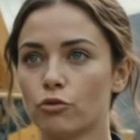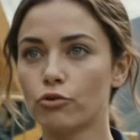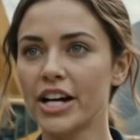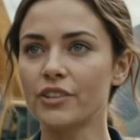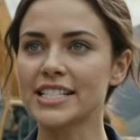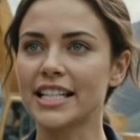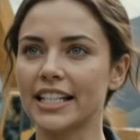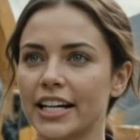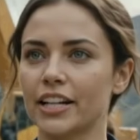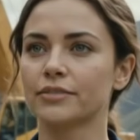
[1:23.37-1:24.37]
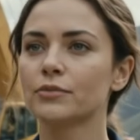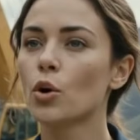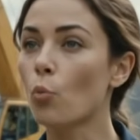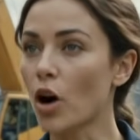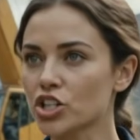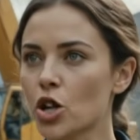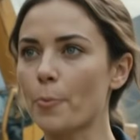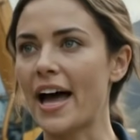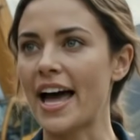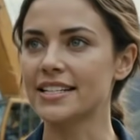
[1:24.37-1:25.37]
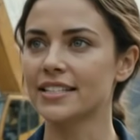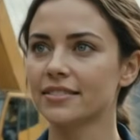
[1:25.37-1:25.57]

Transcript: Rear is clear. Workshop ahead.